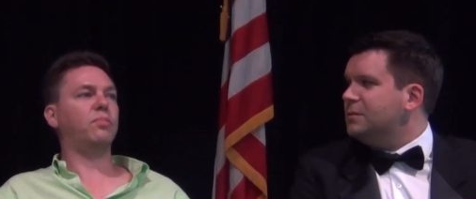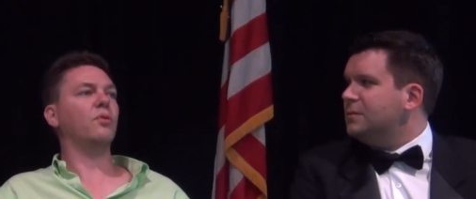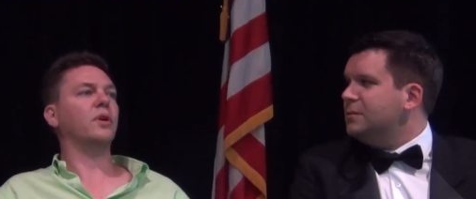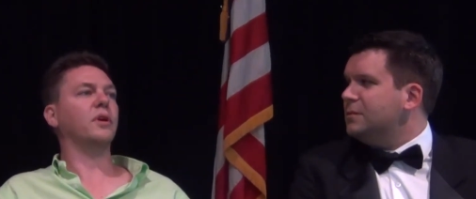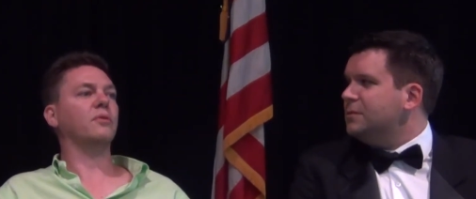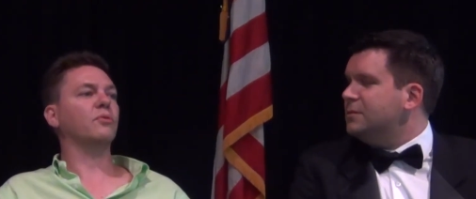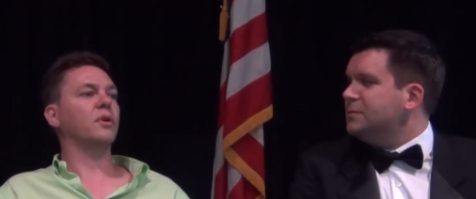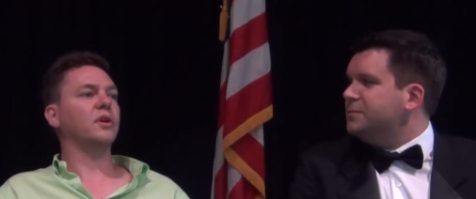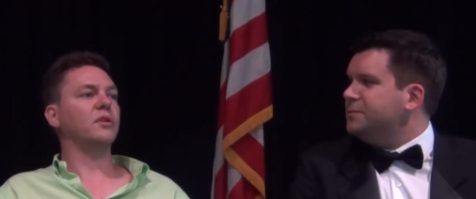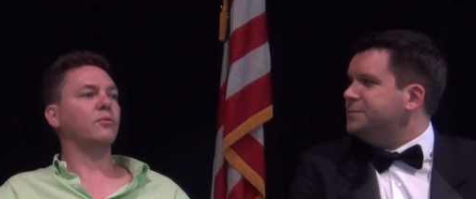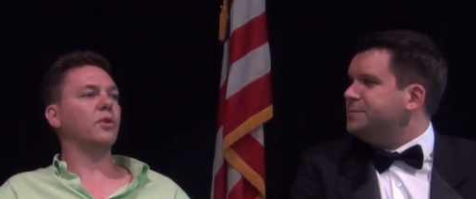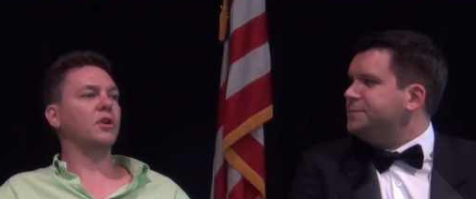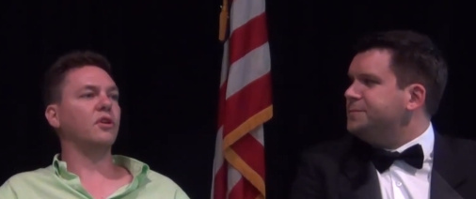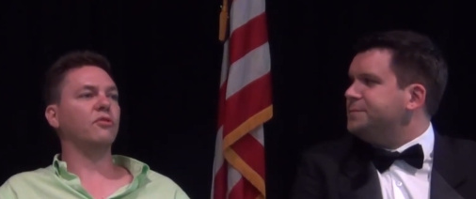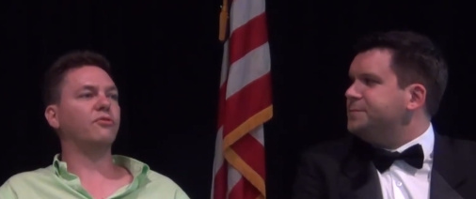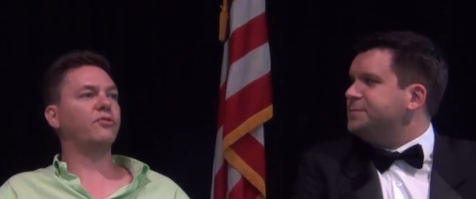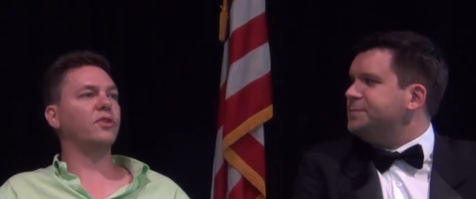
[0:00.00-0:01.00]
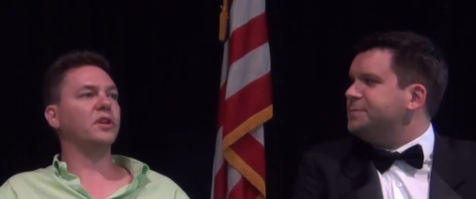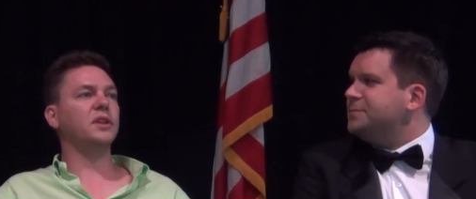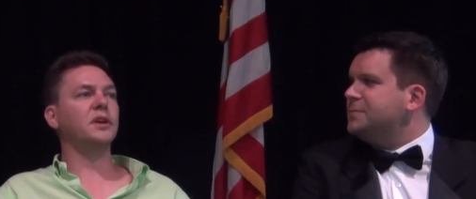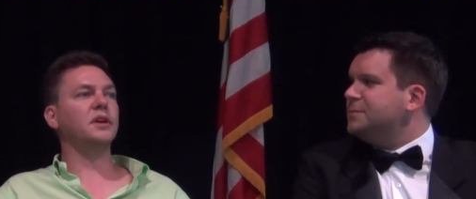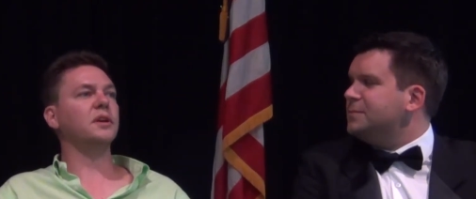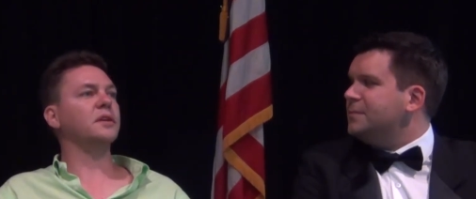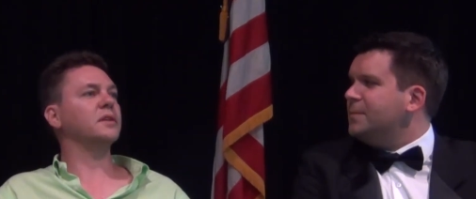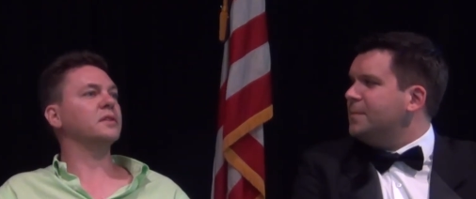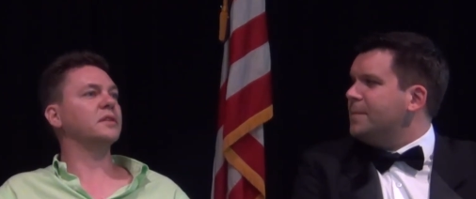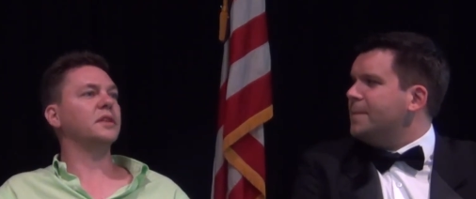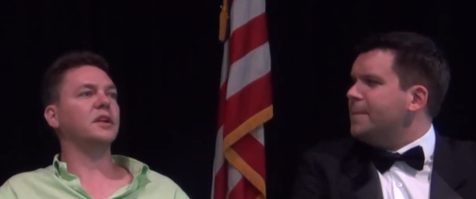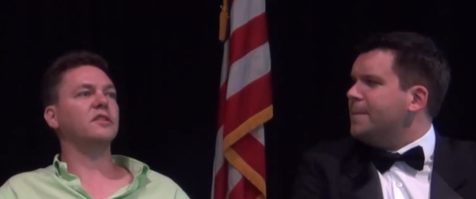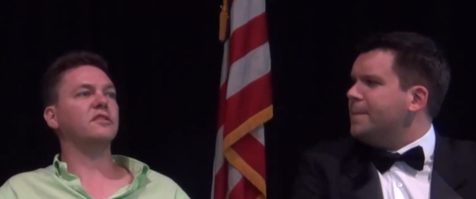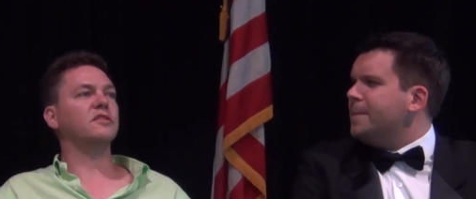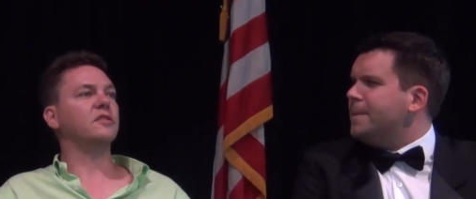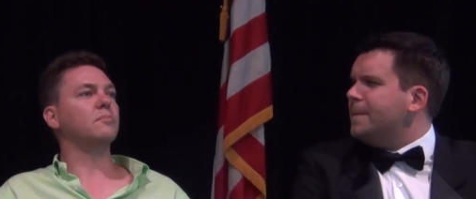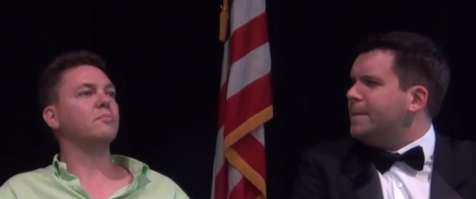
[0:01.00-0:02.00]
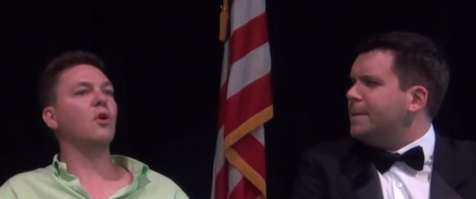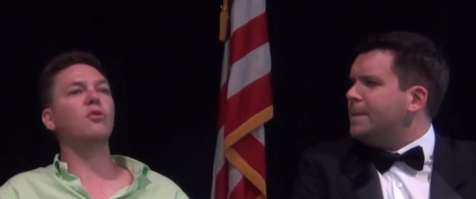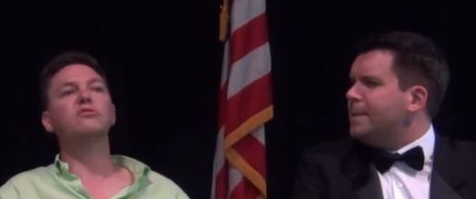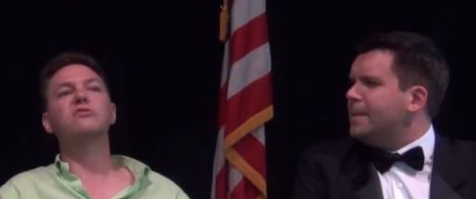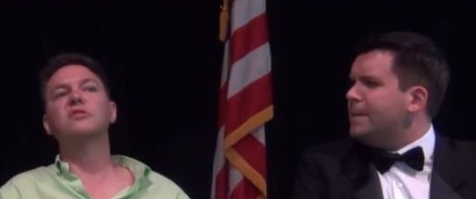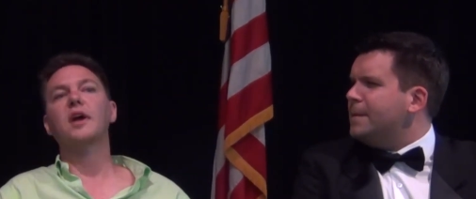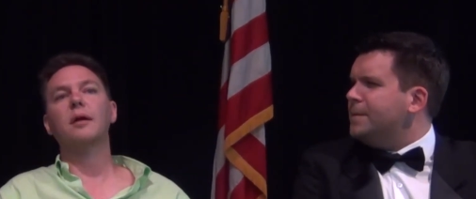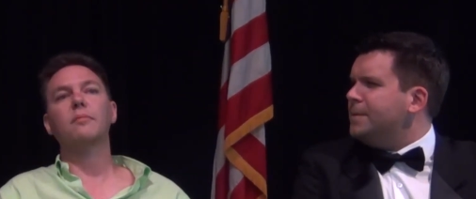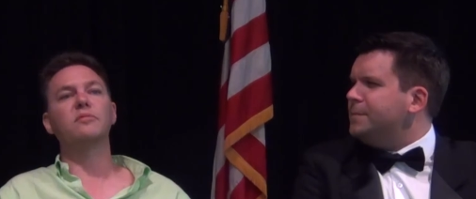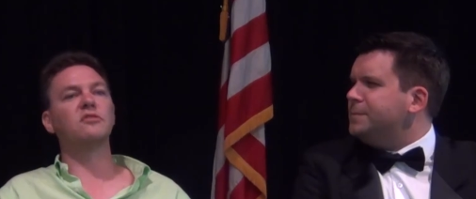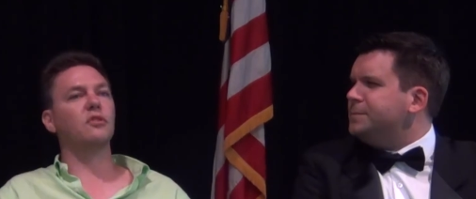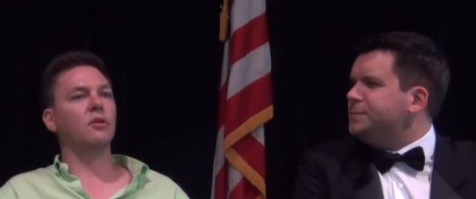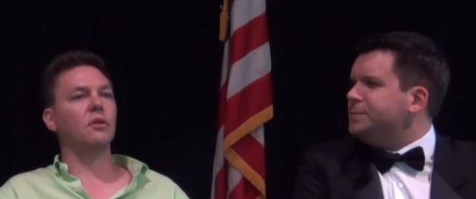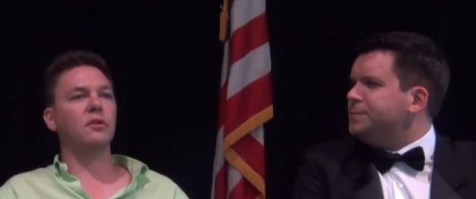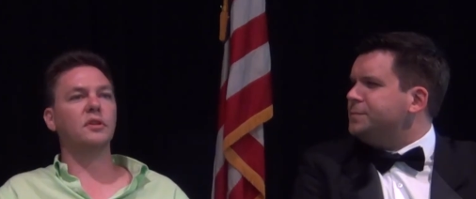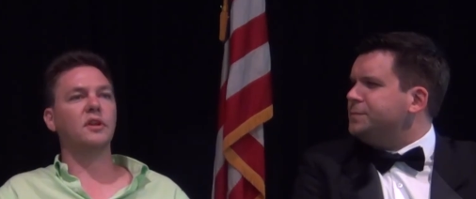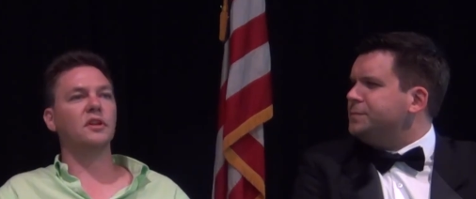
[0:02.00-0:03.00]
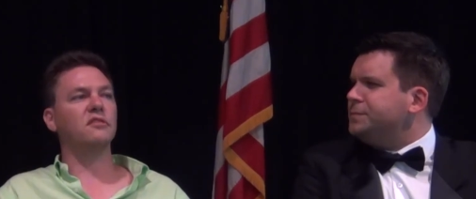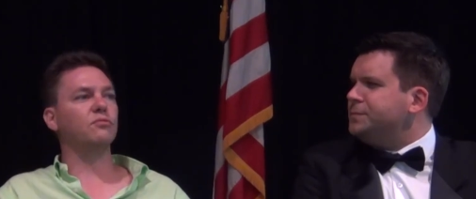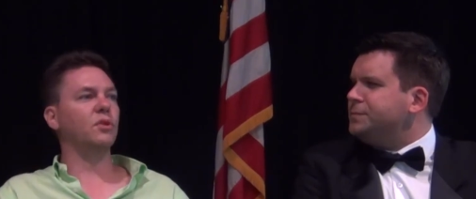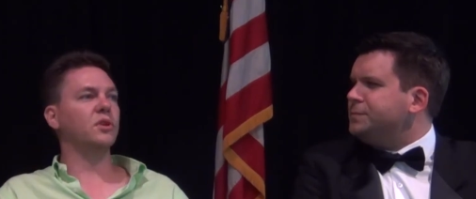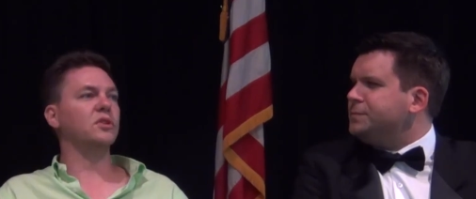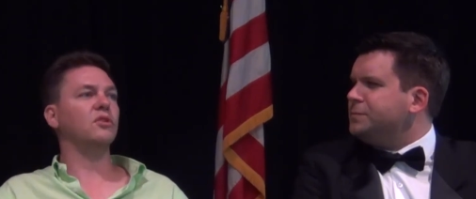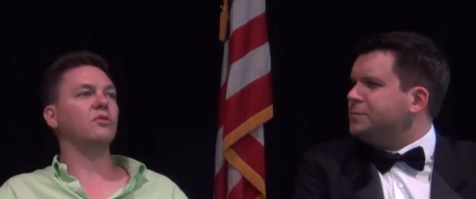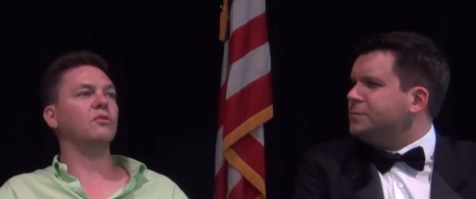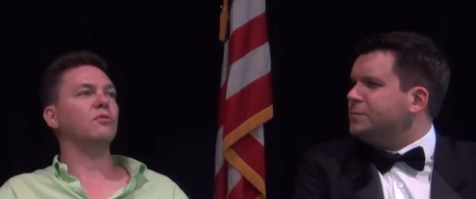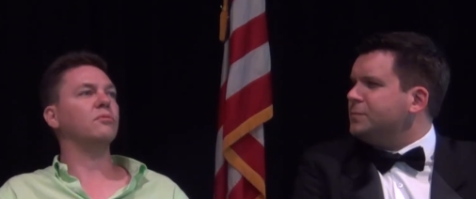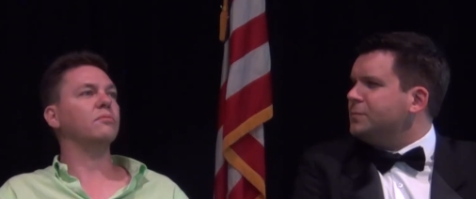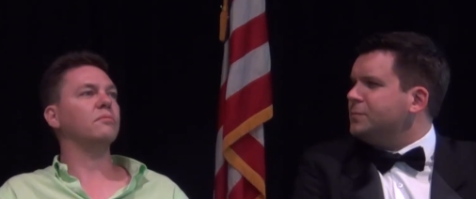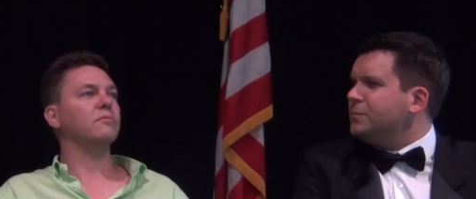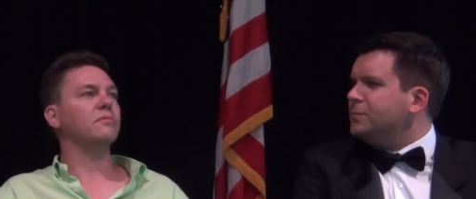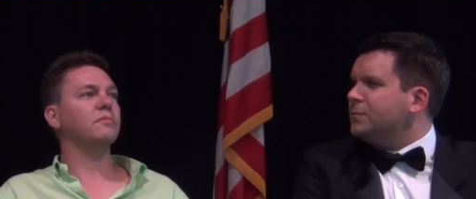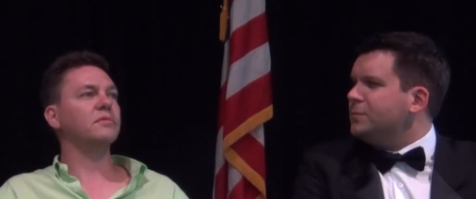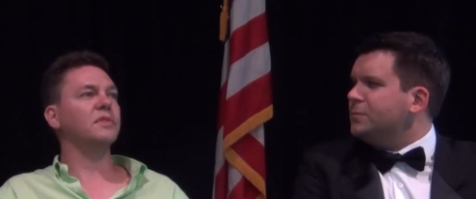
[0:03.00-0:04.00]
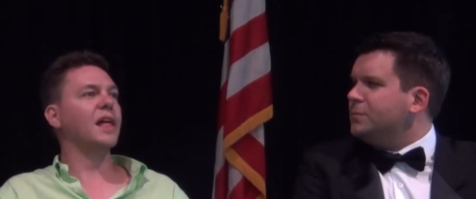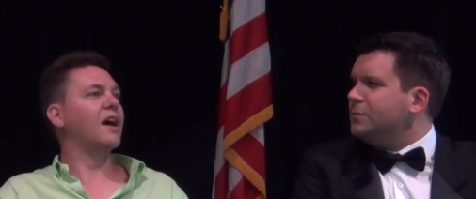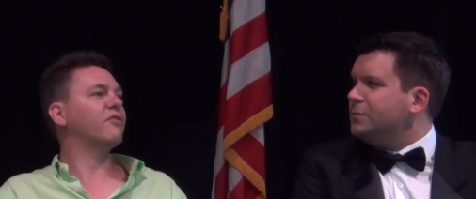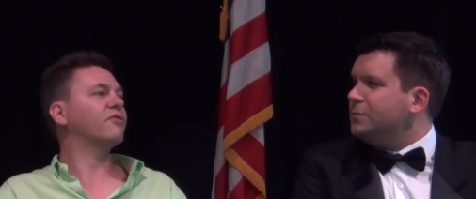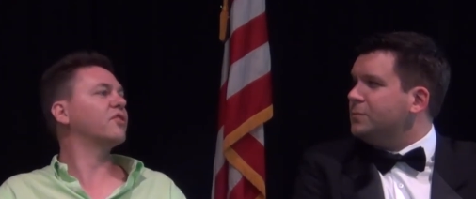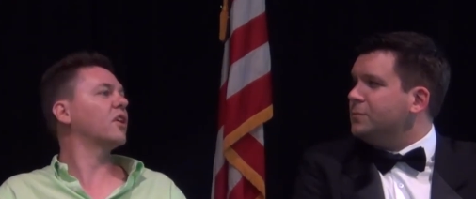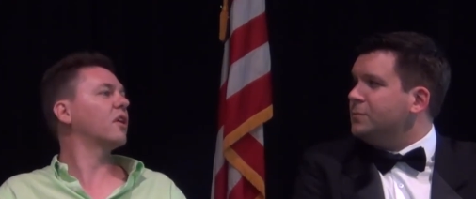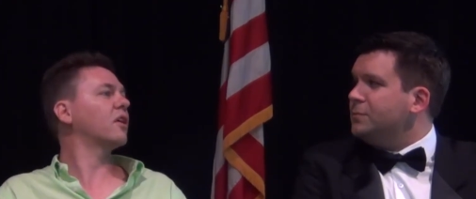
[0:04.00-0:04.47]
Speaker 1: point where, where you're feeling that it's the most absurd, it's when you laugh the